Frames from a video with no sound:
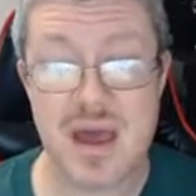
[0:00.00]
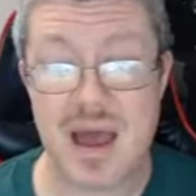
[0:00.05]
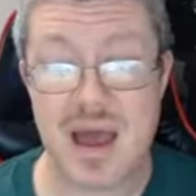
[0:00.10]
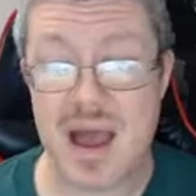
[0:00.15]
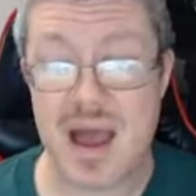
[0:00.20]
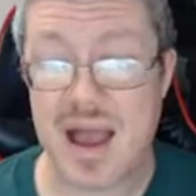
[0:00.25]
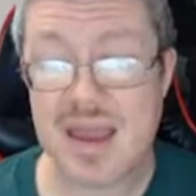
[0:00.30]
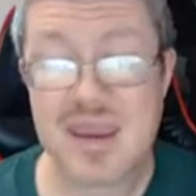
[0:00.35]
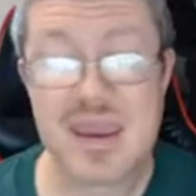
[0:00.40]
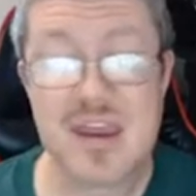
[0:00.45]

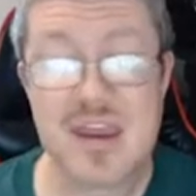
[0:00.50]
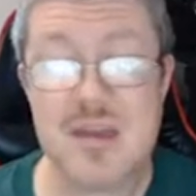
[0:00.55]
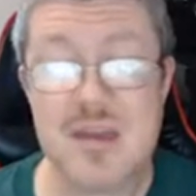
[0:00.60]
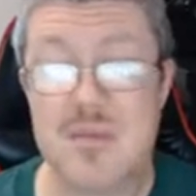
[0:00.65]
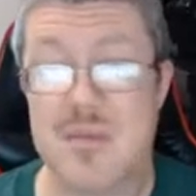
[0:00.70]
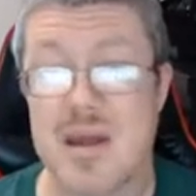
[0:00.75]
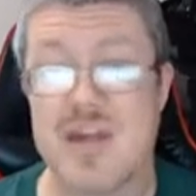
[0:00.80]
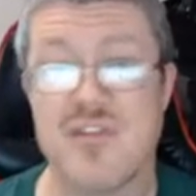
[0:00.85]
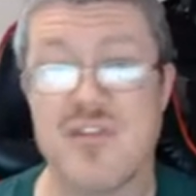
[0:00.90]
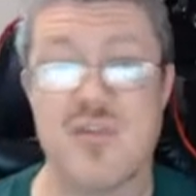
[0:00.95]
I can't
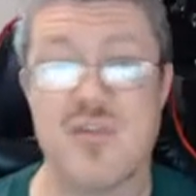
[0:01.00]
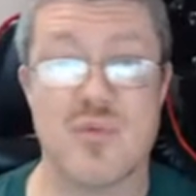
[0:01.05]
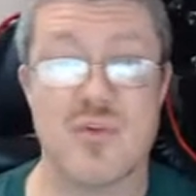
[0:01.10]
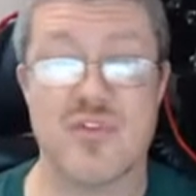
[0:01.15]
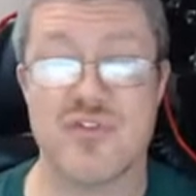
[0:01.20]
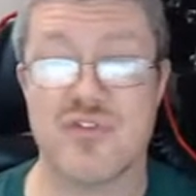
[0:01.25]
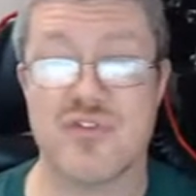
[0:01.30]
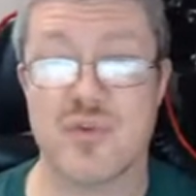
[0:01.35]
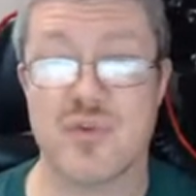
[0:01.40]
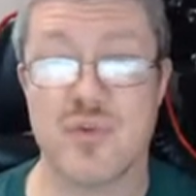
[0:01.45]
imagine what
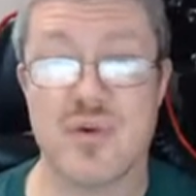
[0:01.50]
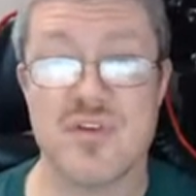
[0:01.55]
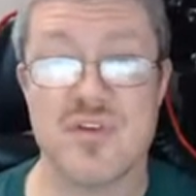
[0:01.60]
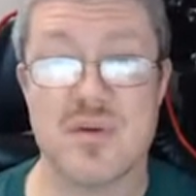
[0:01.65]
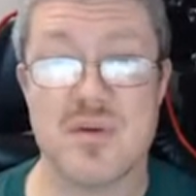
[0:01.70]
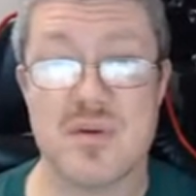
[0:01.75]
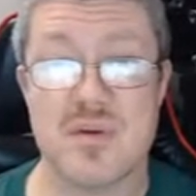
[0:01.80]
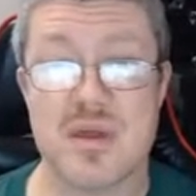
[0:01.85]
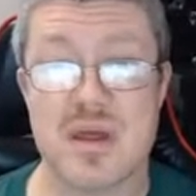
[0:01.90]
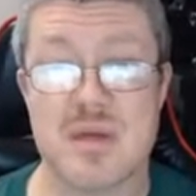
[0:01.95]
stories he
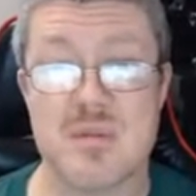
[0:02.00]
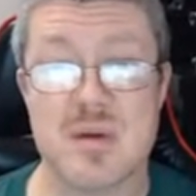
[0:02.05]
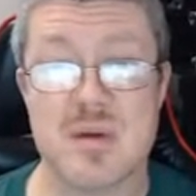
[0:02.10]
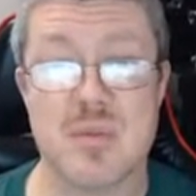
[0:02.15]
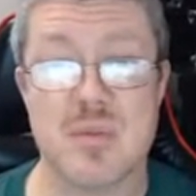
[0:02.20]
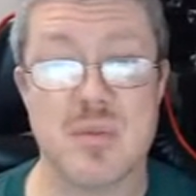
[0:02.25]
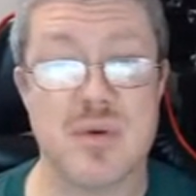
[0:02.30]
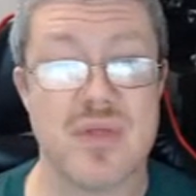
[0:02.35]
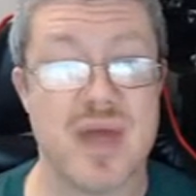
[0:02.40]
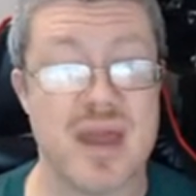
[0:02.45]
would come up
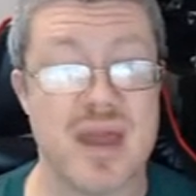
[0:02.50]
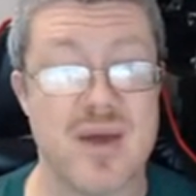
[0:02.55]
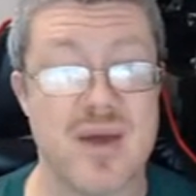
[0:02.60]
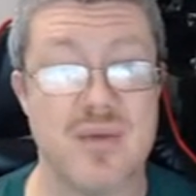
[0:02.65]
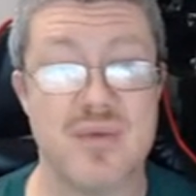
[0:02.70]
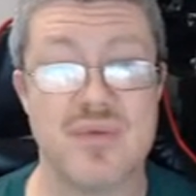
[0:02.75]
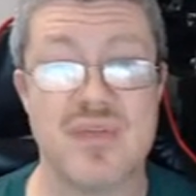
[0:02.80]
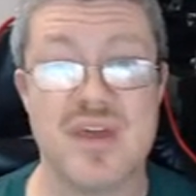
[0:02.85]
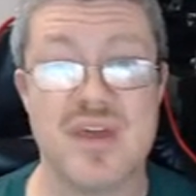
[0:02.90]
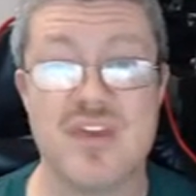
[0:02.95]
with, how
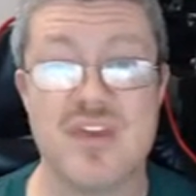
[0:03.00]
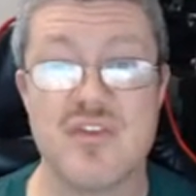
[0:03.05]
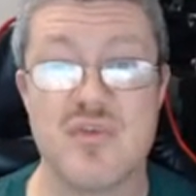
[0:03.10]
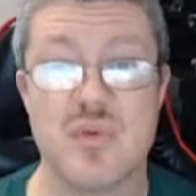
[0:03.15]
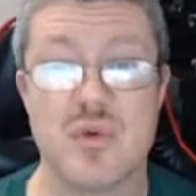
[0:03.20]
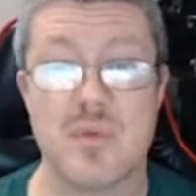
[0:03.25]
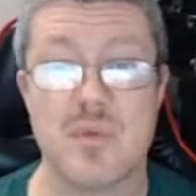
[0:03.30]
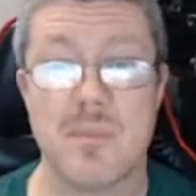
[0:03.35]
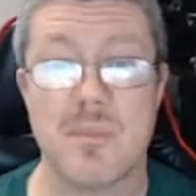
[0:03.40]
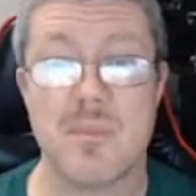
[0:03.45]
things
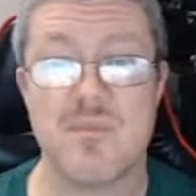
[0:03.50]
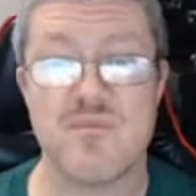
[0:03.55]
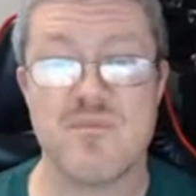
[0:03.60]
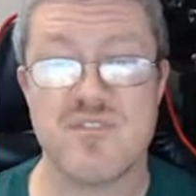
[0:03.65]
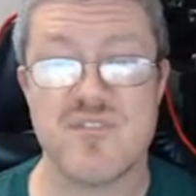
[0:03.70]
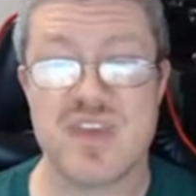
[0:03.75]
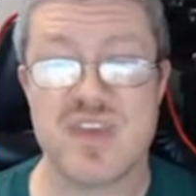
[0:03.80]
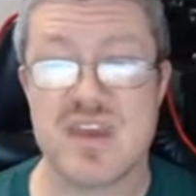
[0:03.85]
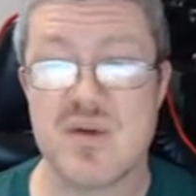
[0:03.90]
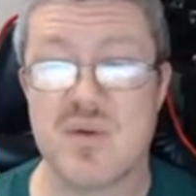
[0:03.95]
would
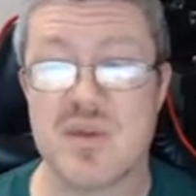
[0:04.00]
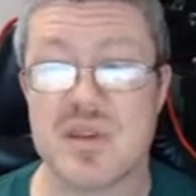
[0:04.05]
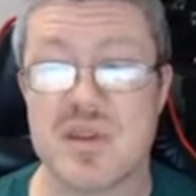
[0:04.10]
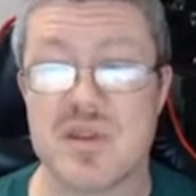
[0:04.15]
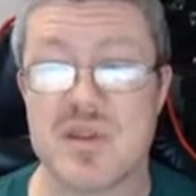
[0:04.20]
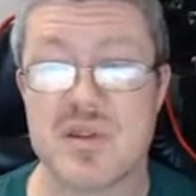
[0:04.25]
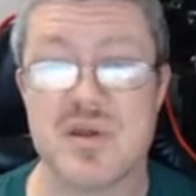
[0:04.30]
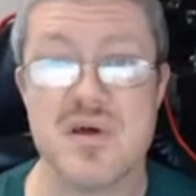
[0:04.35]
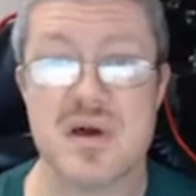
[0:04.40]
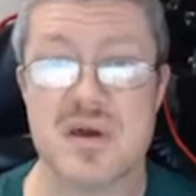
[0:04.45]
feel and
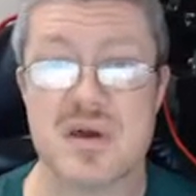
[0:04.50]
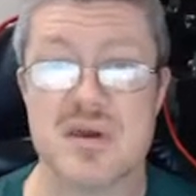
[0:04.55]
look.